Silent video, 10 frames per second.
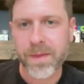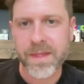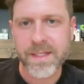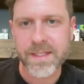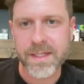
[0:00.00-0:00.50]

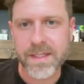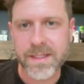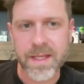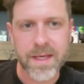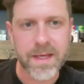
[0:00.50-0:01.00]
this
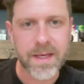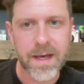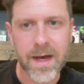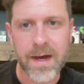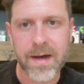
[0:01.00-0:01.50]
is the
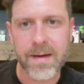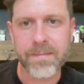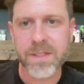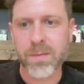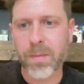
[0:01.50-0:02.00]

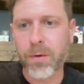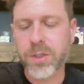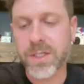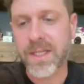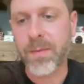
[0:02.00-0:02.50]
some more
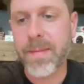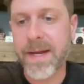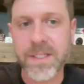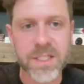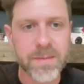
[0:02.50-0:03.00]
portraits, and then we made
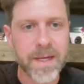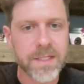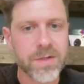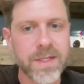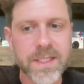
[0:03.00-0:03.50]
it to the
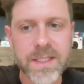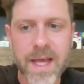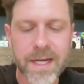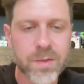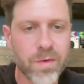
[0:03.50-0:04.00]
space. So this is the
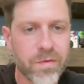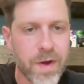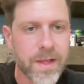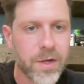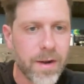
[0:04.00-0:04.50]
actual
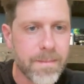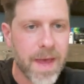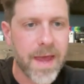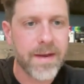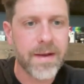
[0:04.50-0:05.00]
Franklin on
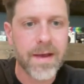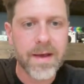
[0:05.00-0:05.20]
Penn